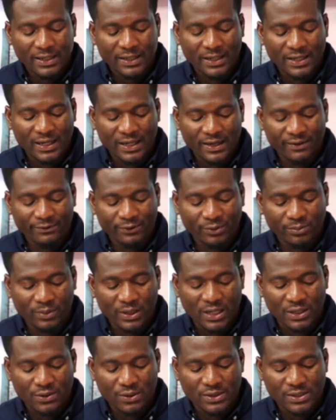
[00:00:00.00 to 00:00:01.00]
Ghana Football
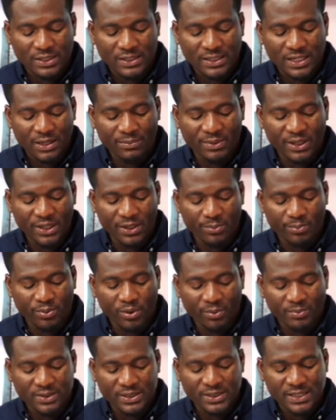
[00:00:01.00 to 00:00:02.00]
Association MAQ
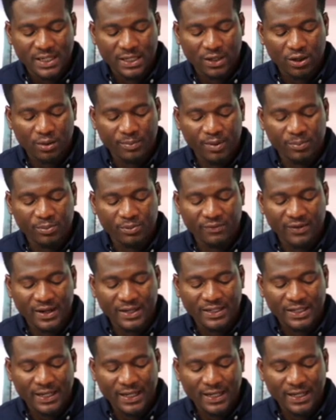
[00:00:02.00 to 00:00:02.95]
promised say Obe provided